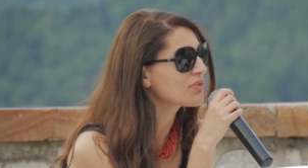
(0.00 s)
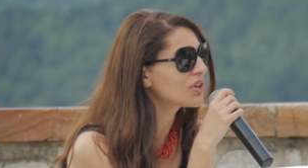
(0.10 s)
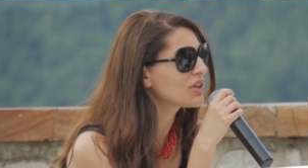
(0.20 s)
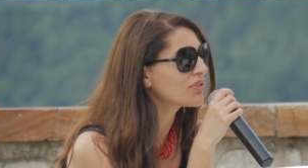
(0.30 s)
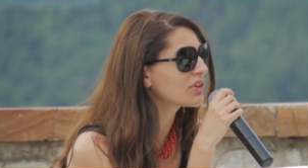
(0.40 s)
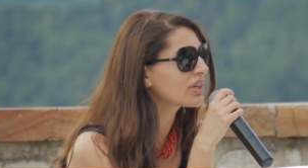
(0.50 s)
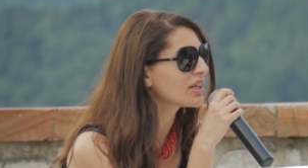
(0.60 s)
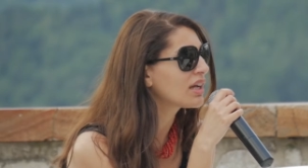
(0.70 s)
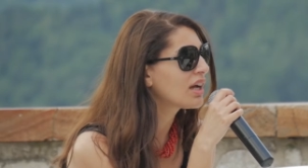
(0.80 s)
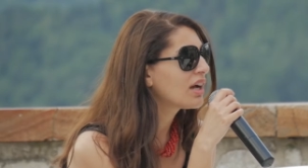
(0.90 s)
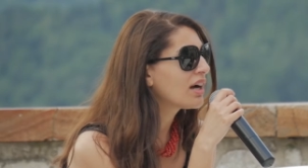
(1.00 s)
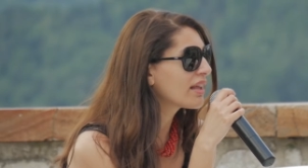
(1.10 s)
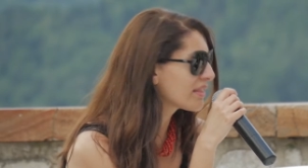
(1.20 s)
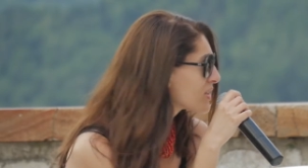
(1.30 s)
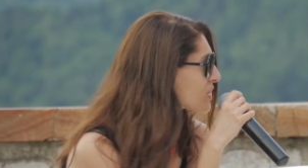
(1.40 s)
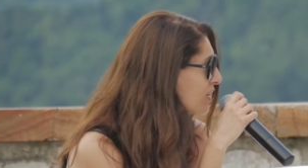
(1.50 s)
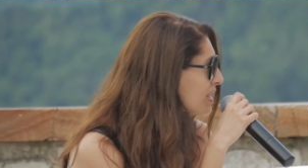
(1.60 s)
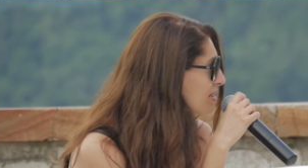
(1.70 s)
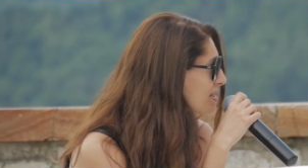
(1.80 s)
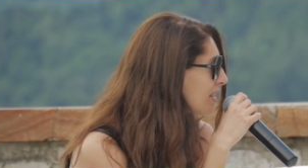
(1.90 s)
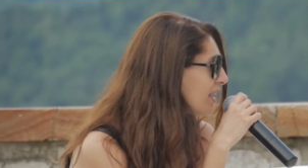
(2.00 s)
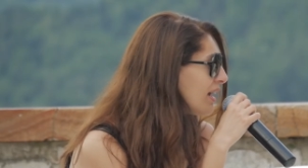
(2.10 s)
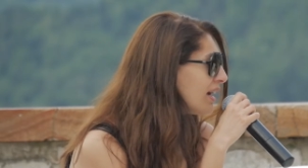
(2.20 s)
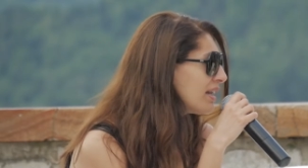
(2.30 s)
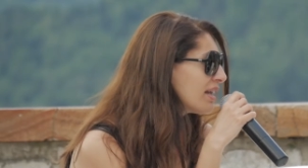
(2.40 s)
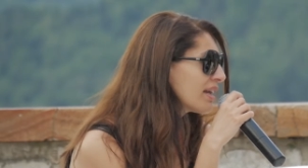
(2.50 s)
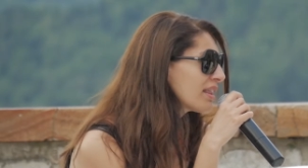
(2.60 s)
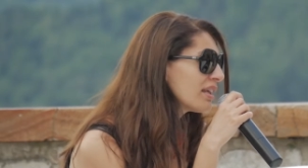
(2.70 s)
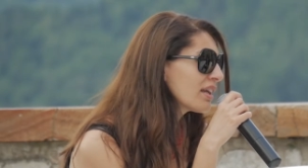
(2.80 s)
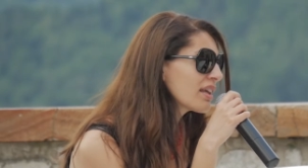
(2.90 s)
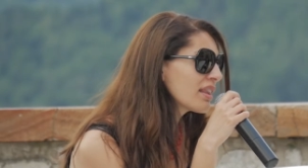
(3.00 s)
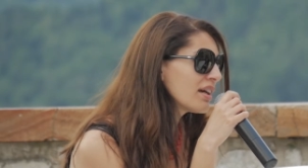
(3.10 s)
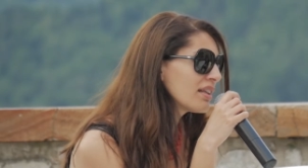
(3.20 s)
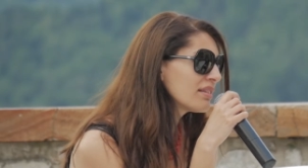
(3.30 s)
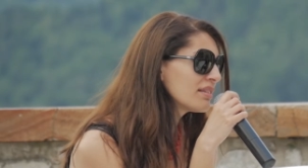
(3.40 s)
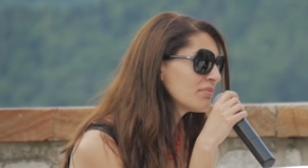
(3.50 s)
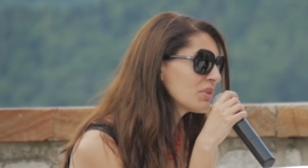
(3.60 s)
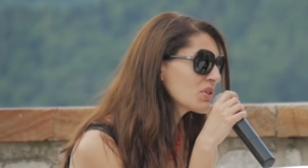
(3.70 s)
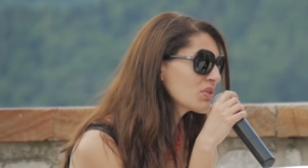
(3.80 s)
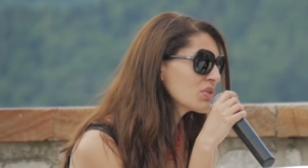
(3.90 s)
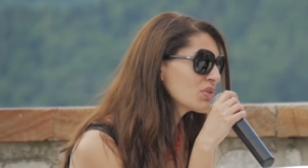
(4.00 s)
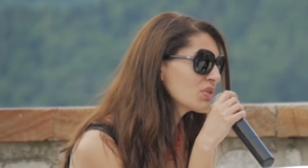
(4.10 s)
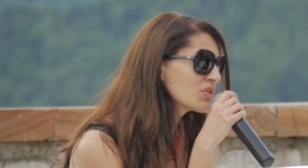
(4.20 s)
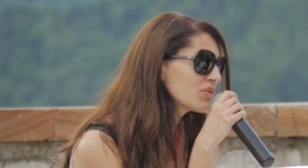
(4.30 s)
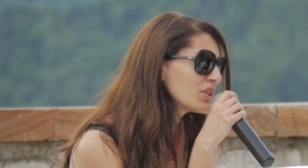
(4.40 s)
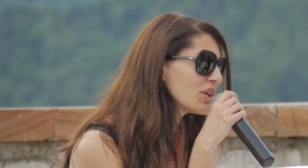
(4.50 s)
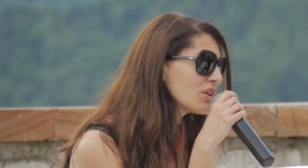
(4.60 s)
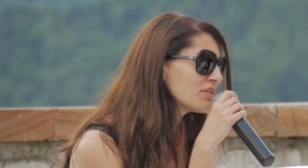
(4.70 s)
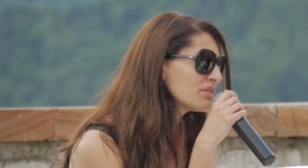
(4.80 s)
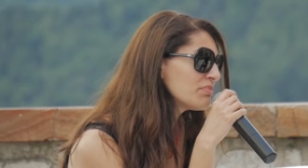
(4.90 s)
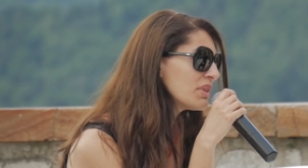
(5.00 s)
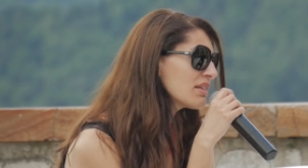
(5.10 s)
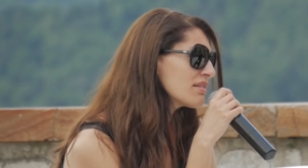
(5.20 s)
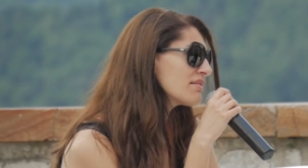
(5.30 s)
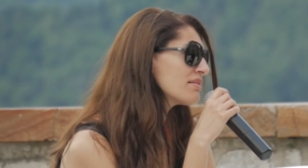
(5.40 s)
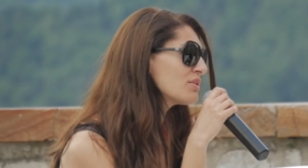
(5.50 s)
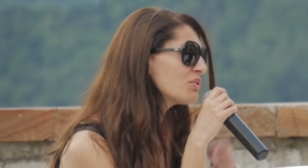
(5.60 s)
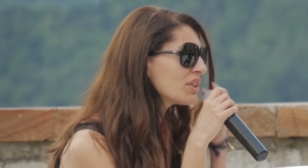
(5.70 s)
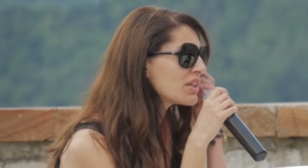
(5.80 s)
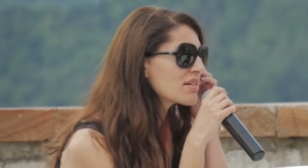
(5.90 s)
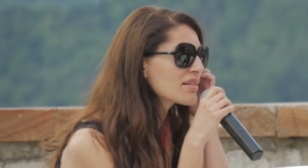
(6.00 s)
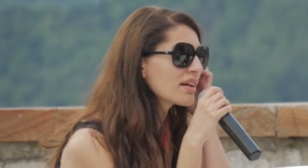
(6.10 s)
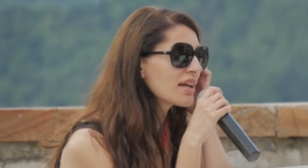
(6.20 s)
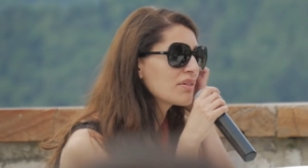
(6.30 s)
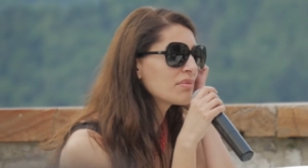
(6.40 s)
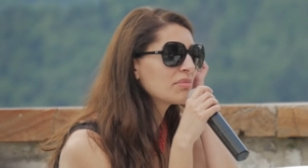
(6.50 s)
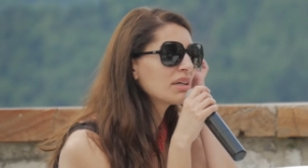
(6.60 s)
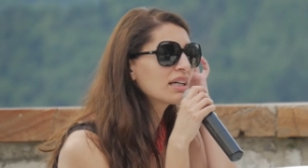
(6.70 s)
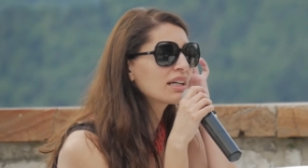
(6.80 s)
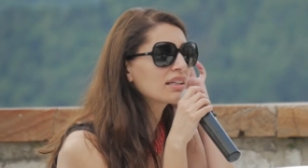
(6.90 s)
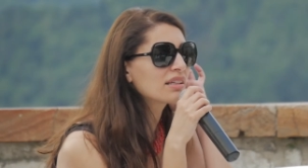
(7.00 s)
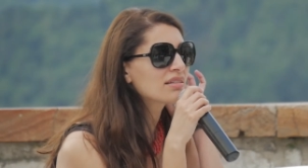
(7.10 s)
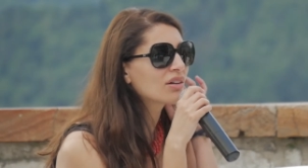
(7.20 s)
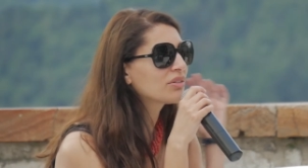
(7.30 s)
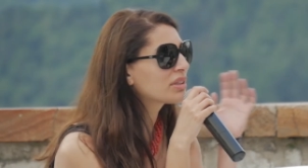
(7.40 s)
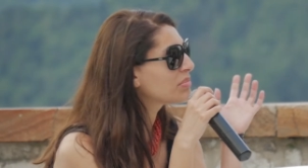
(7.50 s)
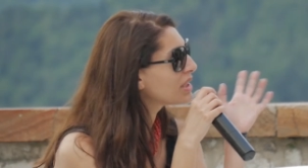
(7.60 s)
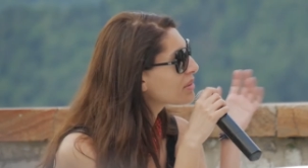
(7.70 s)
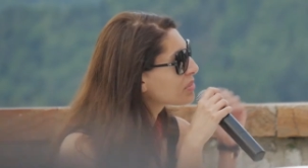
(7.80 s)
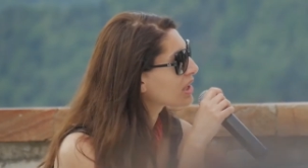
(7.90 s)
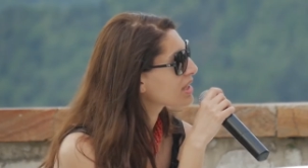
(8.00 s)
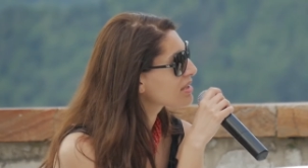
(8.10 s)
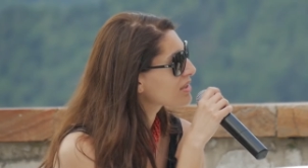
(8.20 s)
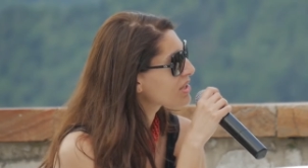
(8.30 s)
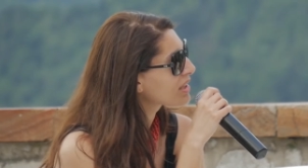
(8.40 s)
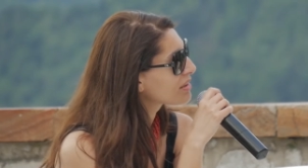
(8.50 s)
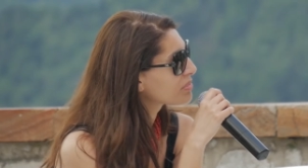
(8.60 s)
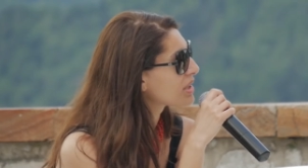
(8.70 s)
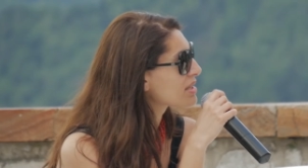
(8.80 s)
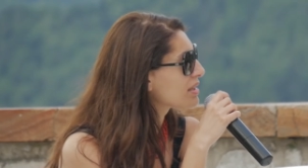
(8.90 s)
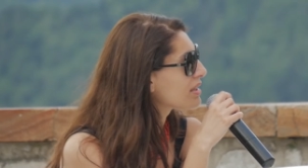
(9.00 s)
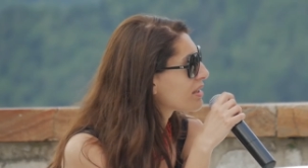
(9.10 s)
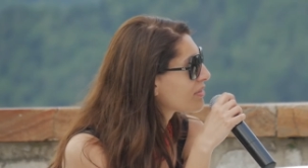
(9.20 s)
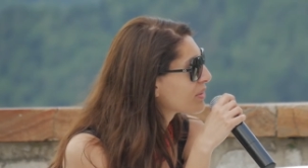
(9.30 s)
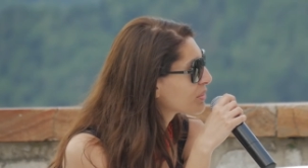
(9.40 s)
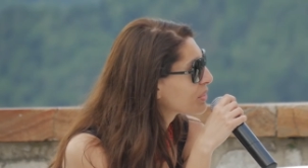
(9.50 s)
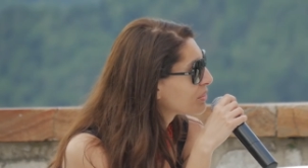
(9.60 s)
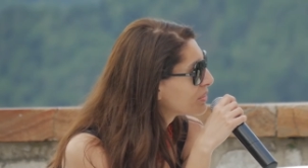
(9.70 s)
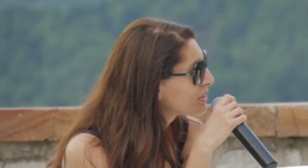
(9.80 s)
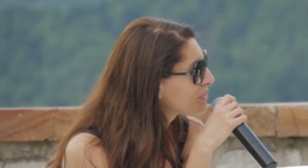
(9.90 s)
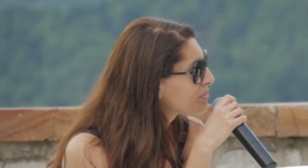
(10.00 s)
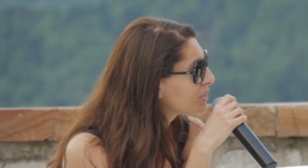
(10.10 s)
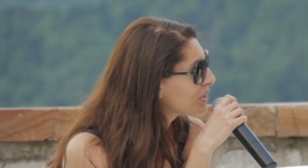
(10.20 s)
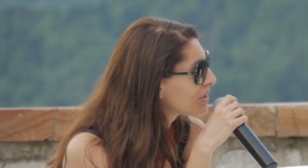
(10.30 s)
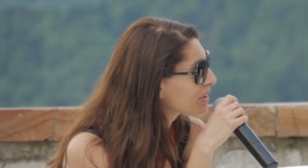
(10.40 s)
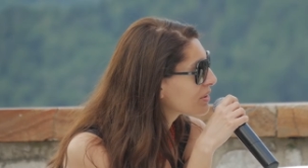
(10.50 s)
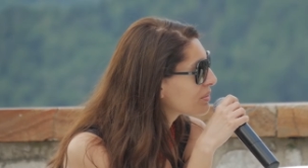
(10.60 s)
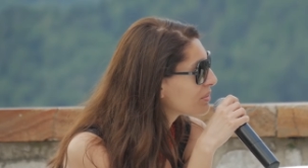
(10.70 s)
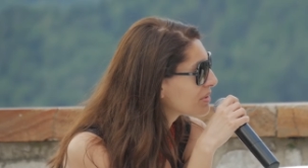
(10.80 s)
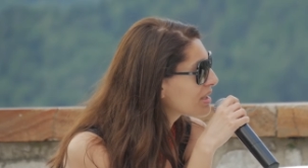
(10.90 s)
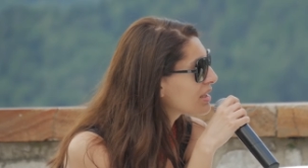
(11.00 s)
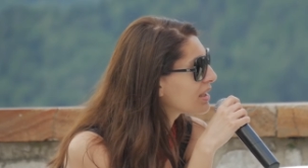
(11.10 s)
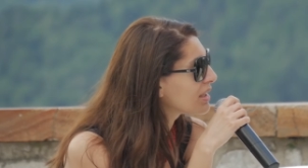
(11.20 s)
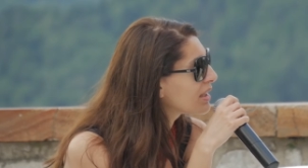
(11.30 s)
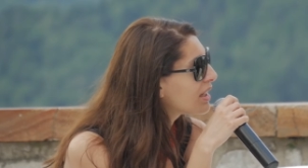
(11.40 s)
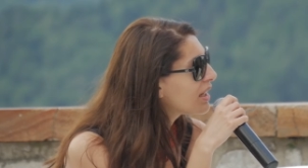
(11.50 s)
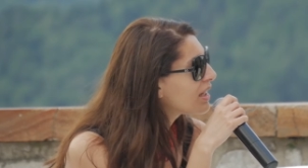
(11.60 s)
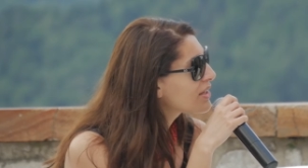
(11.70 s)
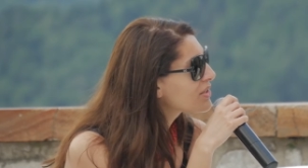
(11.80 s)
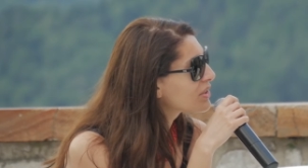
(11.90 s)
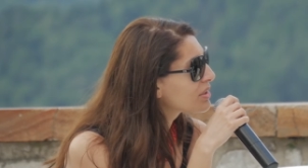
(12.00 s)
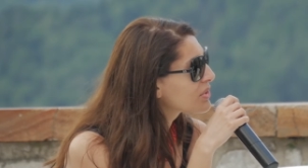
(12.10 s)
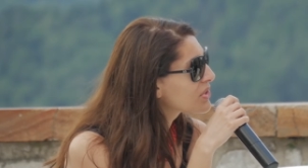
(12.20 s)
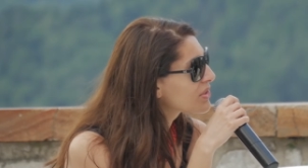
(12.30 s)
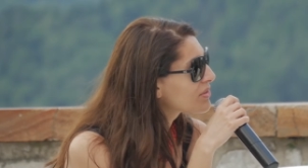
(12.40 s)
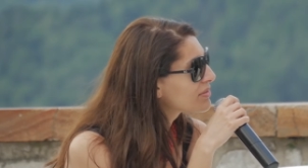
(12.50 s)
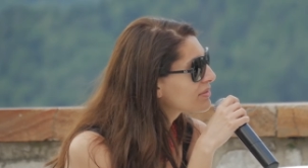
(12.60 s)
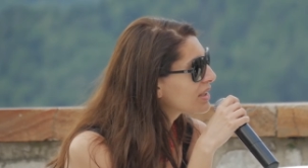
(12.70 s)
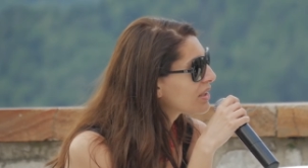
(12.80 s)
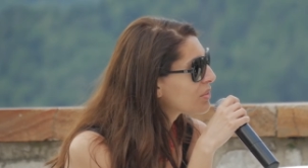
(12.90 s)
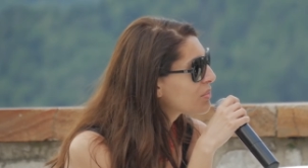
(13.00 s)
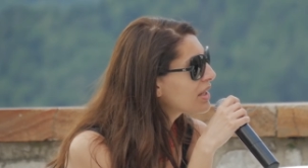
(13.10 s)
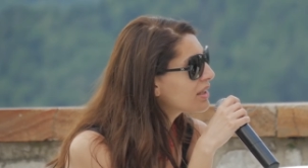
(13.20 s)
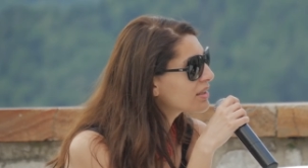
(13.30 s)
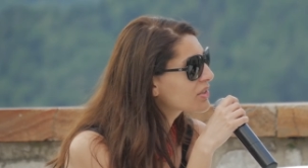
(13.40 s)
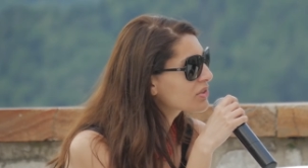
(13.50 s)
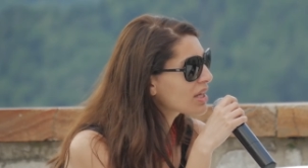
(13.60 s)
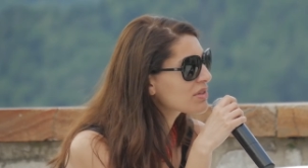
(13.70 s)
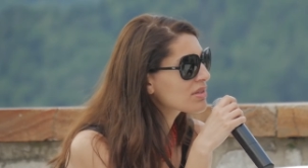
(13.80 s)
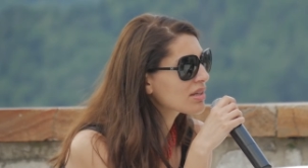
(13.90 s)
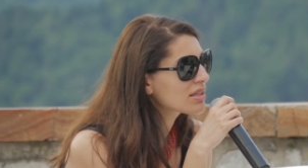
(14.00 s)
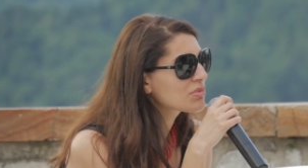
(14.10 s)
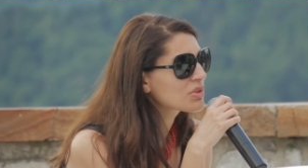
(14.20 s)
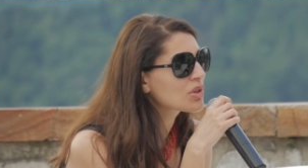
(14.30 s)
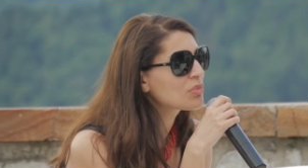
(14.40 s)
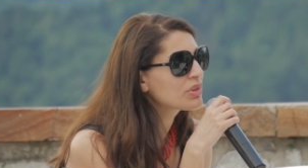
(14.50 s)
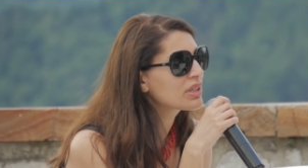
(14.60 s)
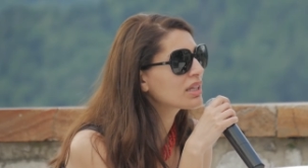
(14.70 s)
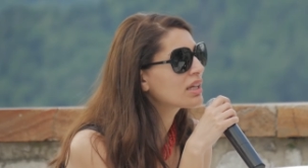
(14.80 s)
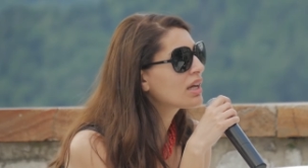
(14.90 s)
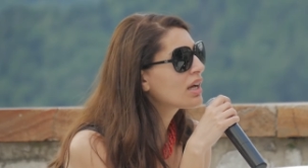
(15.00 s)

very, very under stress. And I think that the most, you know, the biggest souvenirs I have in my mind is all the big press, the junket press I did around the world, from New York to Sydney. So it was, a, uh, you know, one year, 2006 was completely